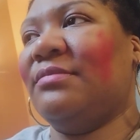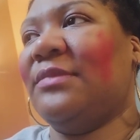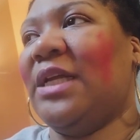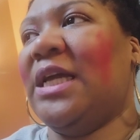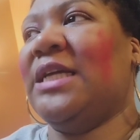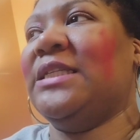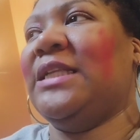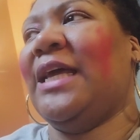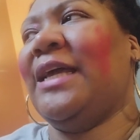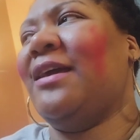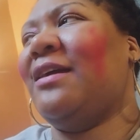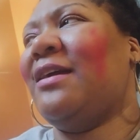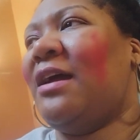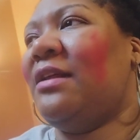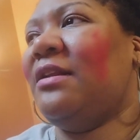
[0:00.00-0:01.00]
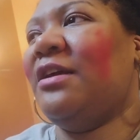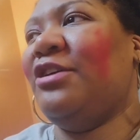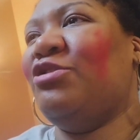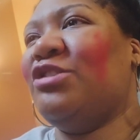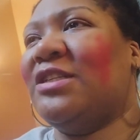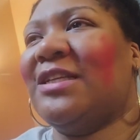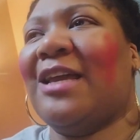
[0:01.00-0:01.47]
it's like it kind of, you
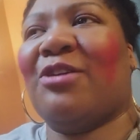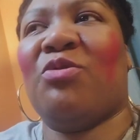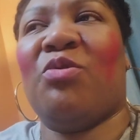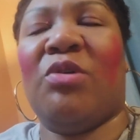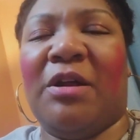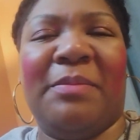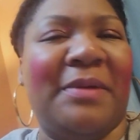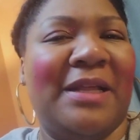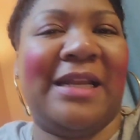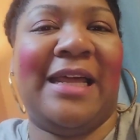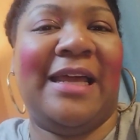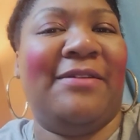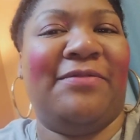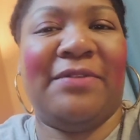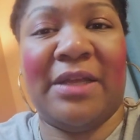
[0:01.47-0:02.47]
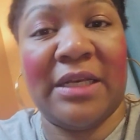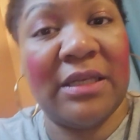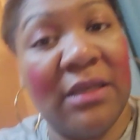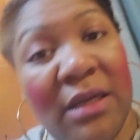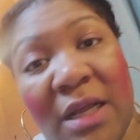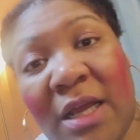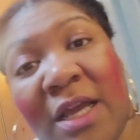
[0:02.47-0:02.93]
just get caught up in life,
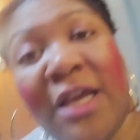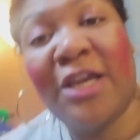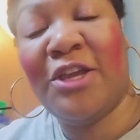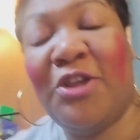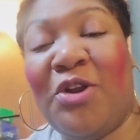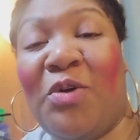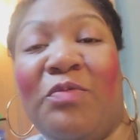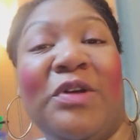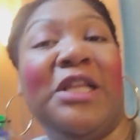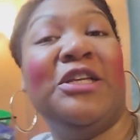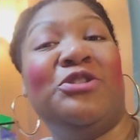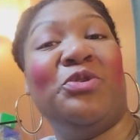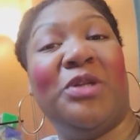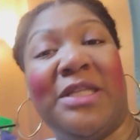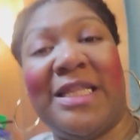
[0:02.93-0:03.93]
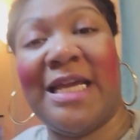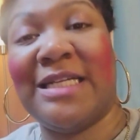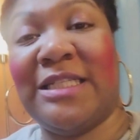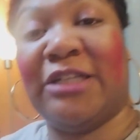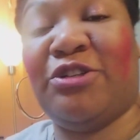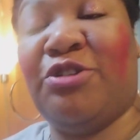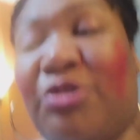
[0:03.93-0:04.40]
and you don't really do the things
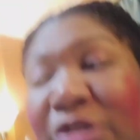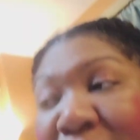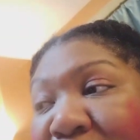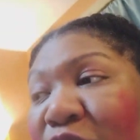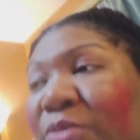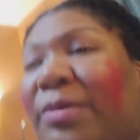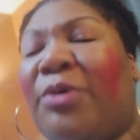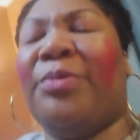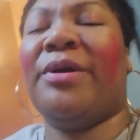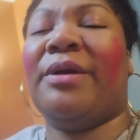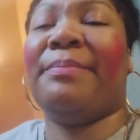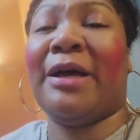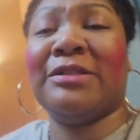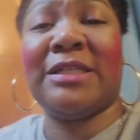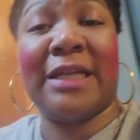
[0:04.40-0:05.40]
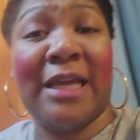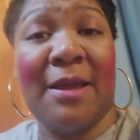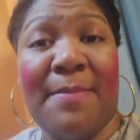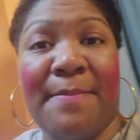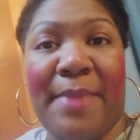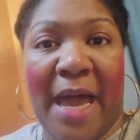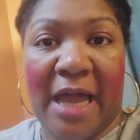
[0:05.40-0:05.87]
that you used to do, but we're about to
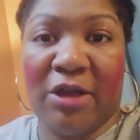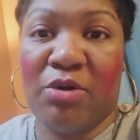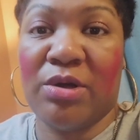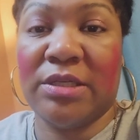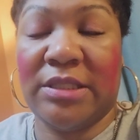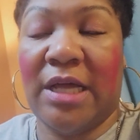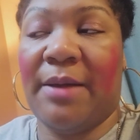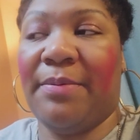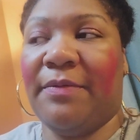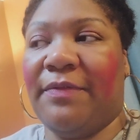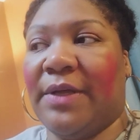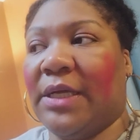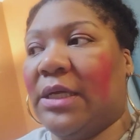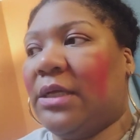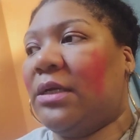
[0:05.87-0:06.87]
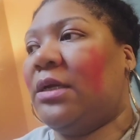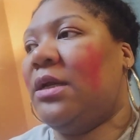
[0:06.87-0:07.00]
get back on top of it.